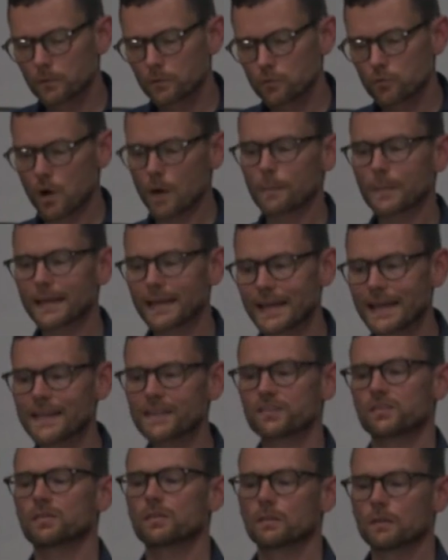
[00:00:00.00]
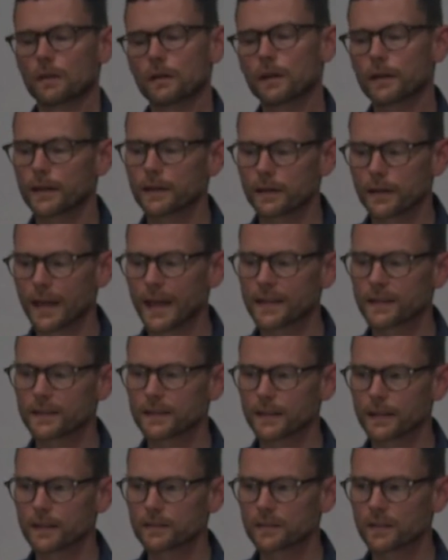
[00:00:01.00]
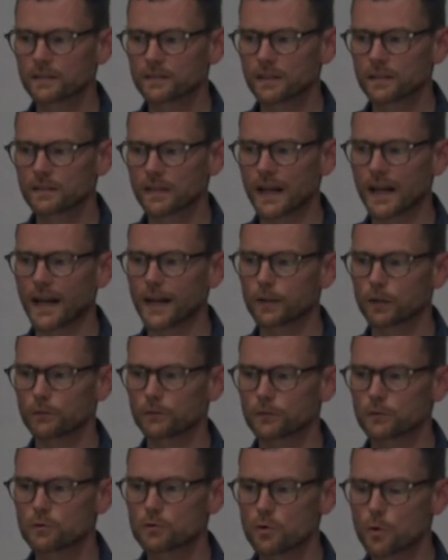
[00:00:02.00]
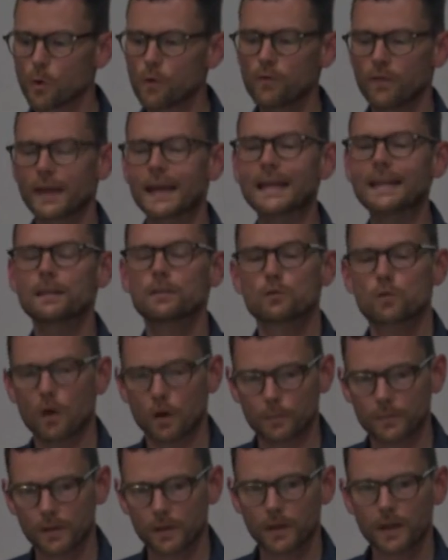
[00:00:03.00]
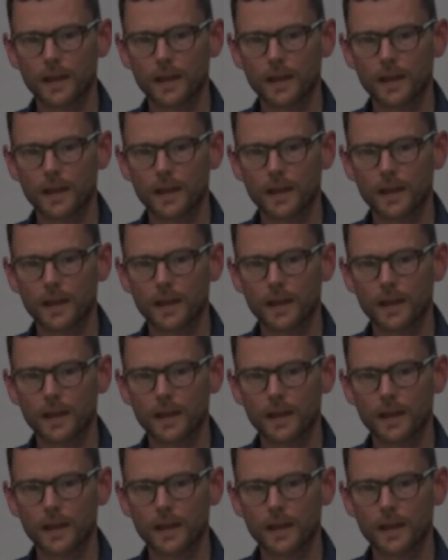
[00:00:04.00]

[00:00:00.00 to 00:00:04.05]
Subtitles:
Trump is there's a kind of truth in Trump,